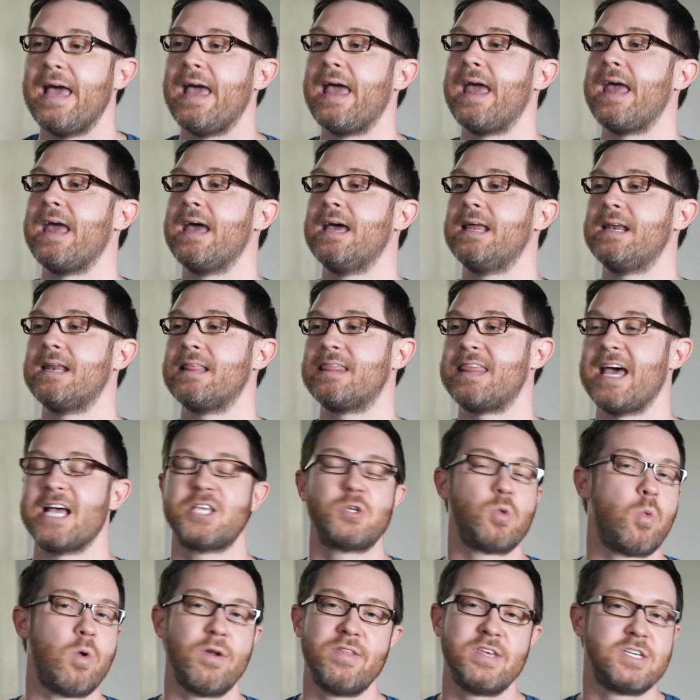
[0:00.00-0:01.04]
And
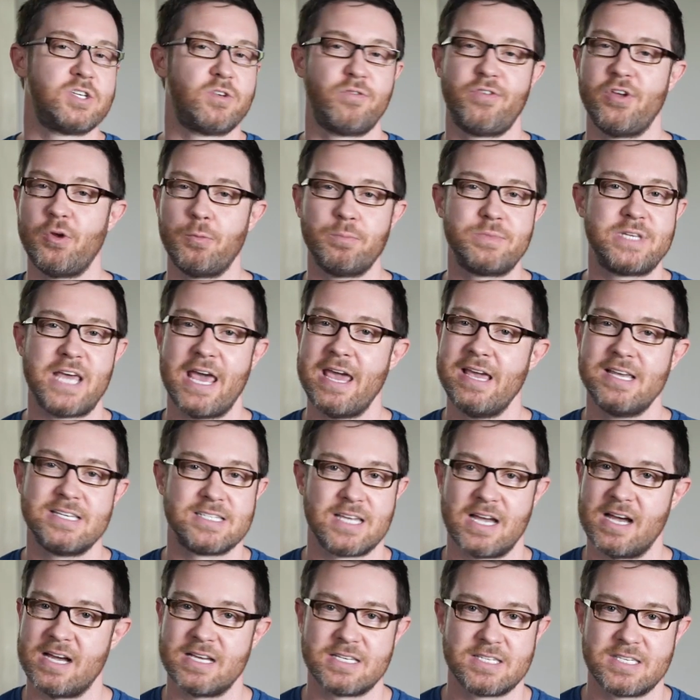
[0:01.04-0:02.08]
that's where this film takes
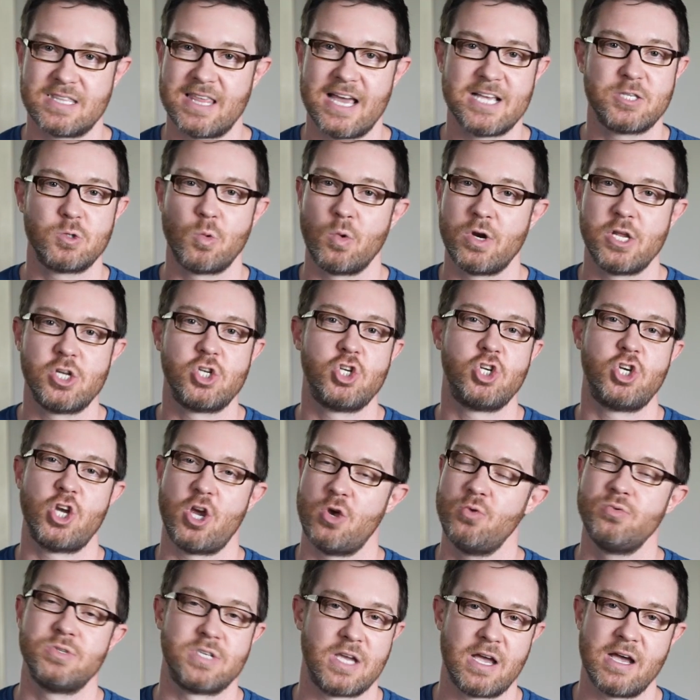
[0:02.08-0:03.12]
us. That's what it
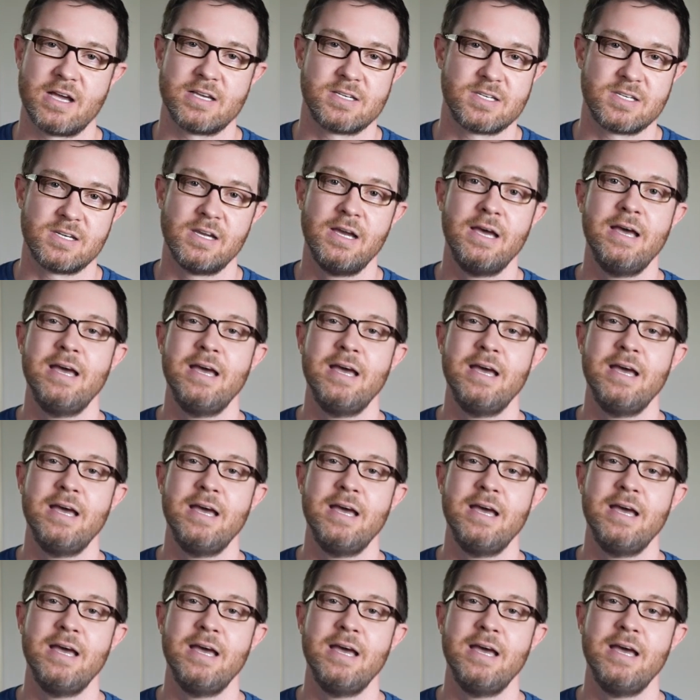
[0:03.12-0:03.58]
shows us.